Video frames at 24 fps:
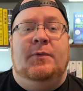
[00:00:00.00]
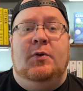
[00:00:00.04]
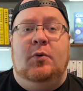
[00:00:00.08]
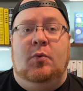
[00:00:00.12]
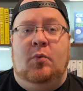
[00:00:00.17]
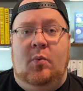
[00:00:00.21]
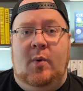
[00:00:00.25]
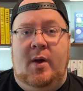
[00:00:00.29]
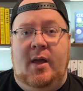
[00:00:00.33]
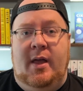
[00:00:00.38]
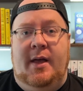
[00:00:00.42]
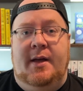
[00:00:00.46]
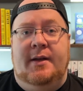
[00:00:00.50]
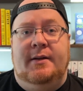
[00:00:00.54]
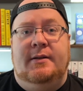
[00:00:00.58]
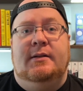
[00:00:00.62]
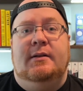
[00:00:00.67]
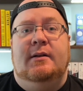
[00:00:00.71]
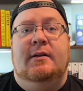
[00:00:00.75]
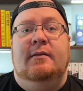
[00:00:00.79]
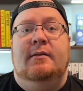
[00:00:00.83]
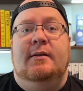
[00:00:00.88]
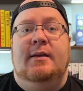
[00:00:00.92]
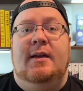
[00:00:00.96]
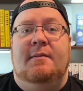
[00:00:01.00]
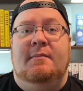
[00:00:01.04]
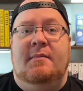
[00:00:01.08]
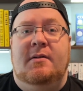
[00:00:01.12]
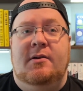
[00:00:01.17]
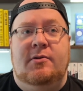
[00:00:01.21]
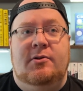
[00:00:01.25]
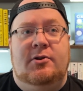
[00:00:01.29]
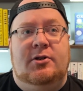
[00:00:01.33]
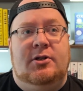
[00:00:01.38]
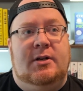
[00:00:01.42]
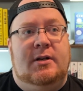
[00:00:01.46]
the wit, the
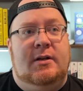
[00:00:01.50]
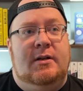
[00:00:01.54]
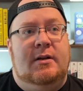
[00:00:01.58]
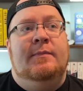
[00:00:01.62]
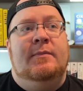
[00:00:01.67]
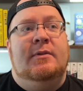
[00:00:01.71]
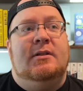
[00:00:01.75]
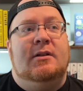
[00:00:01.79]
emotion.